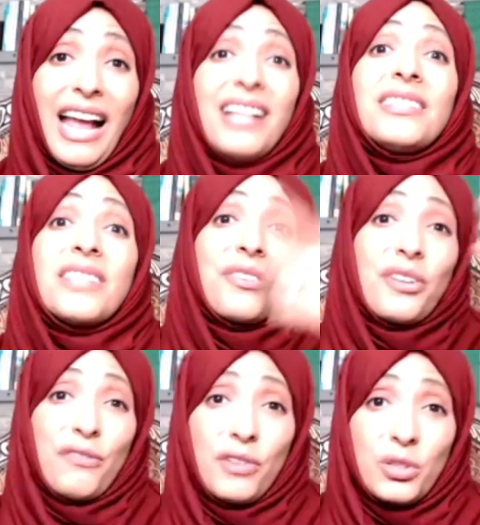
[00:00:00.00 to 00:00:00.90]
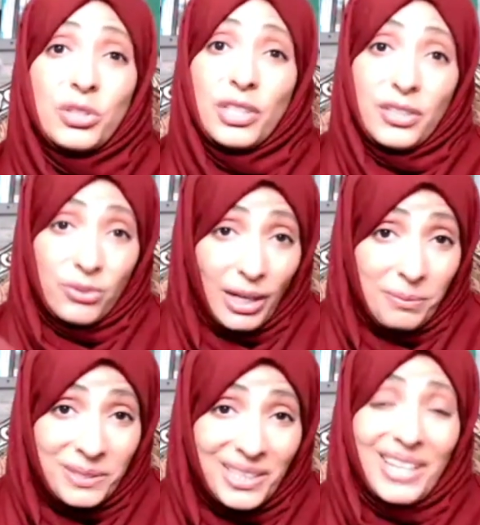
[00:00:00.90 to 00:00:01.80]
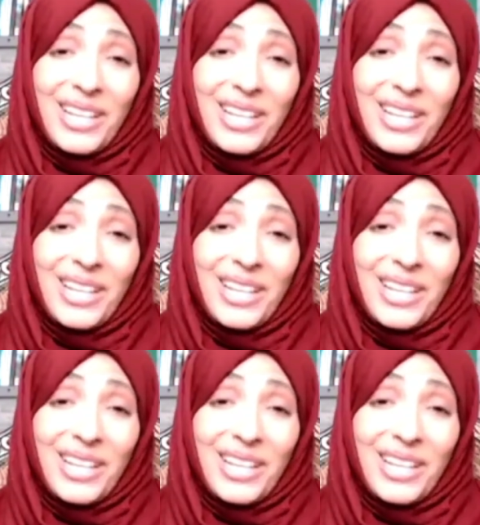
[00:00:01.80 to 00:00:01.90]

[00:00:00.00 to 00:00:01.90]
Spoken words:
until the revolution erupted.